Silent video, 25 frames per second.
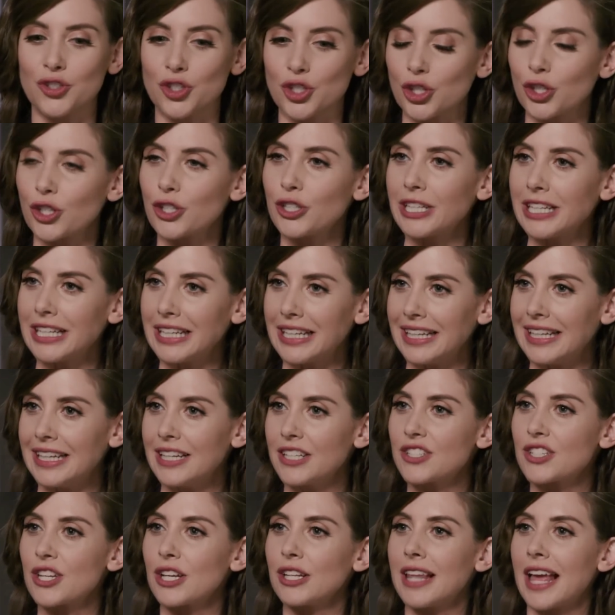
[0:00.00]
journey
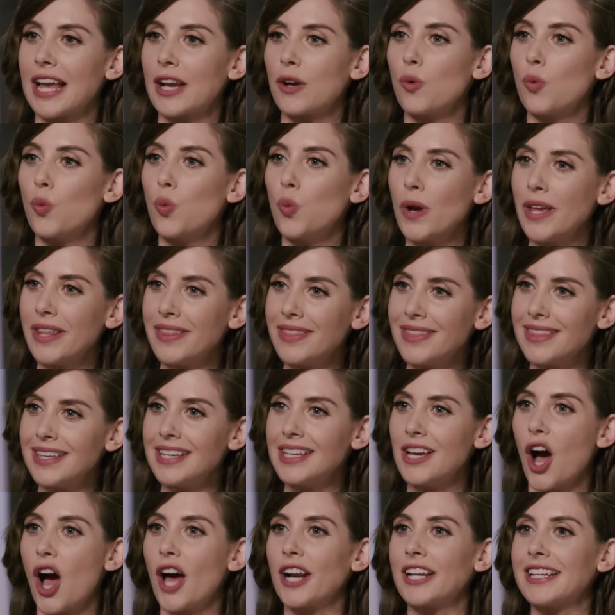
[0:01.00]
mm-hmm. to like win
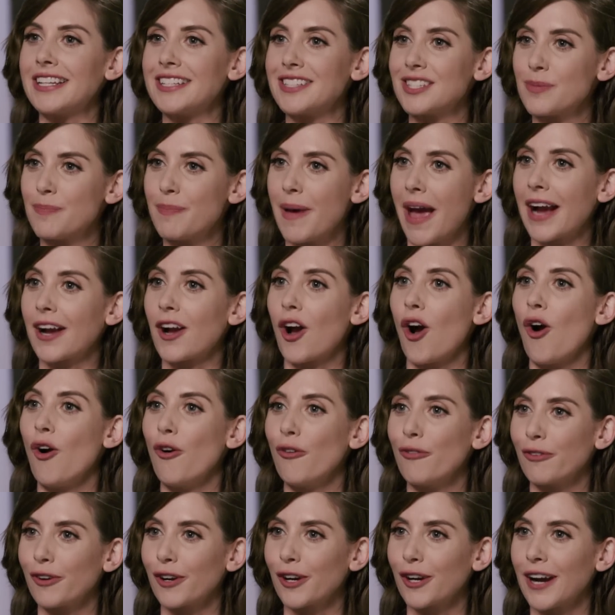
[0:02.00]
the audience back
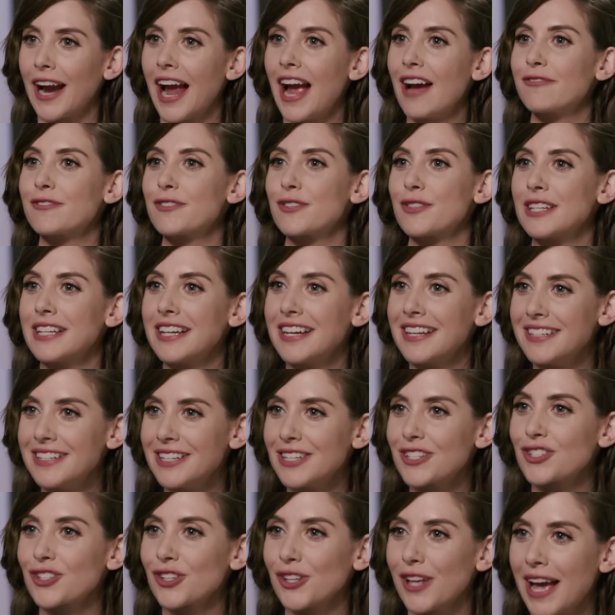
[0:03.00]
over after right. the
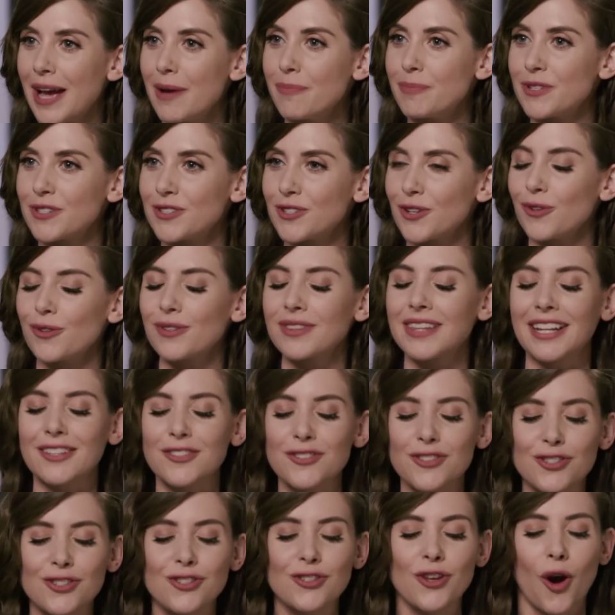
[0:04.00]
initial episode.
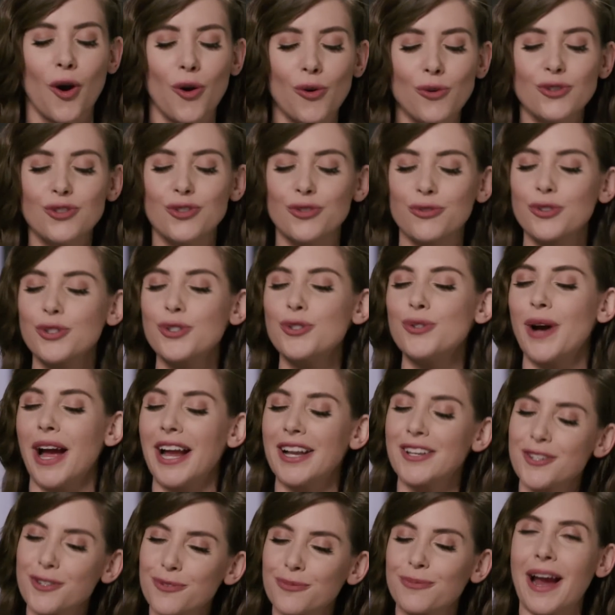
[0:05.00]
That's so true.
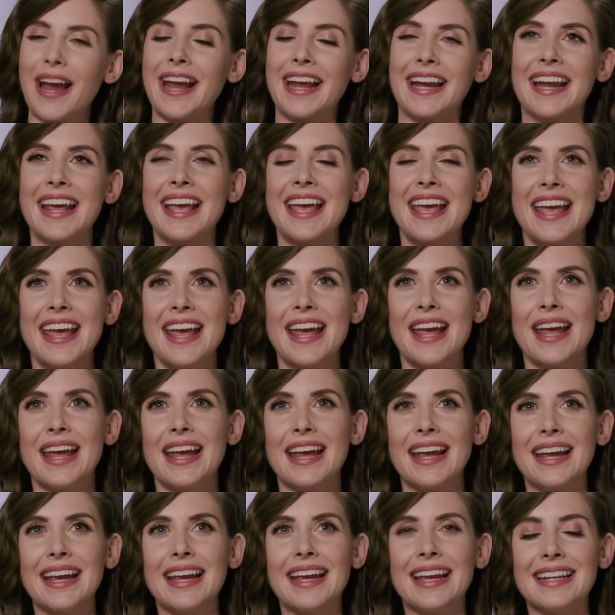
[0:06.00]
And you're right.
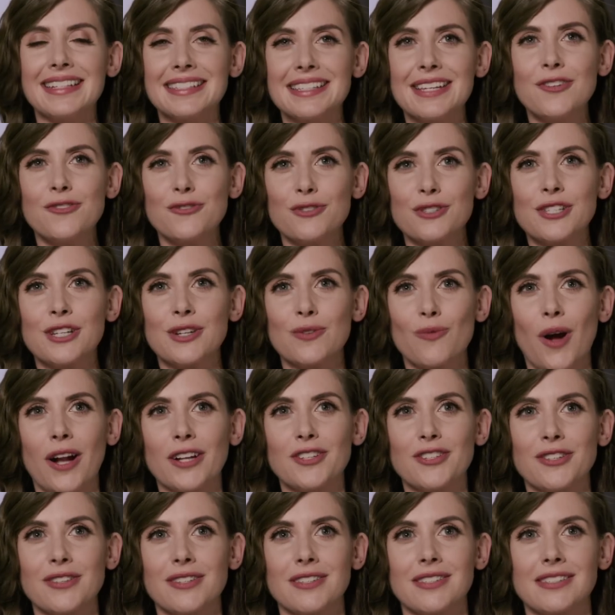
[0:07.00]
It's interesting
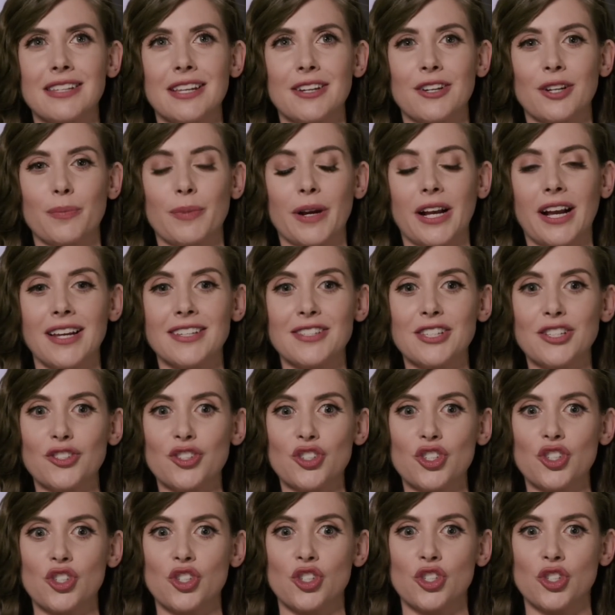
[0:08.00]
watching The Sinner because
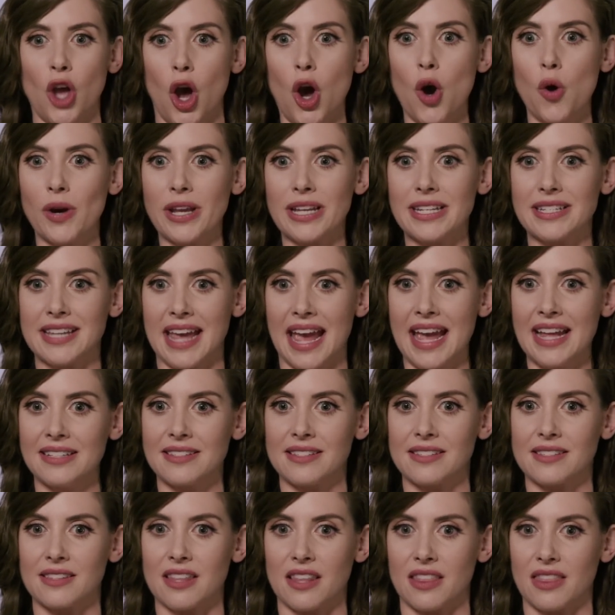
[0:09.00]
it's so
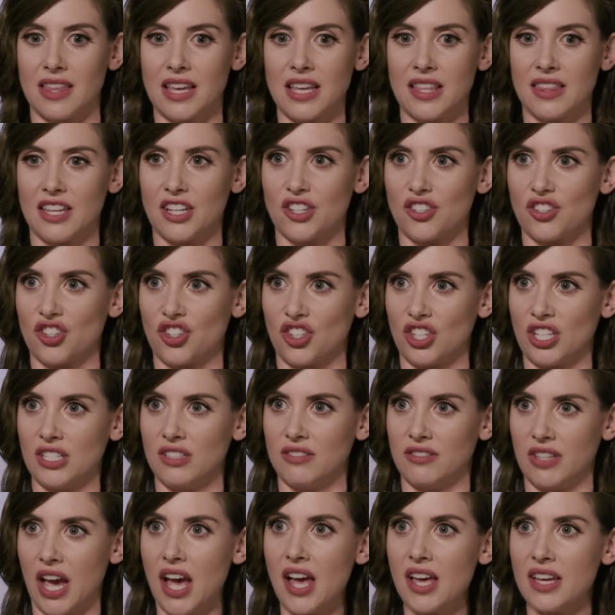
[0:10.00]
intense, the thing that she
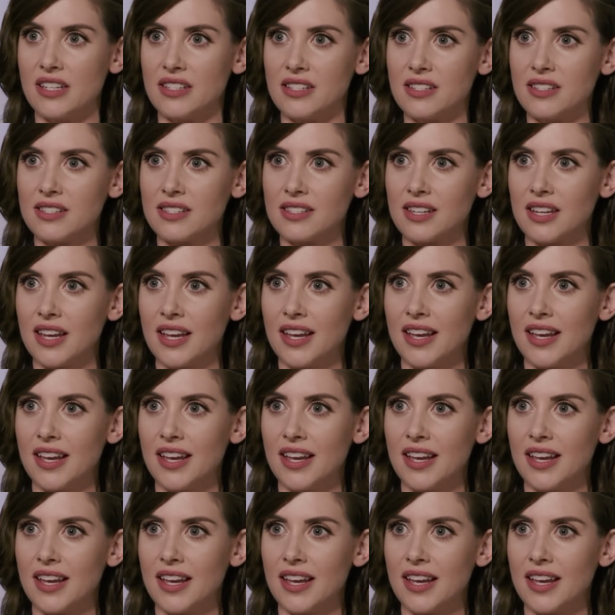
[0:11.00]
does,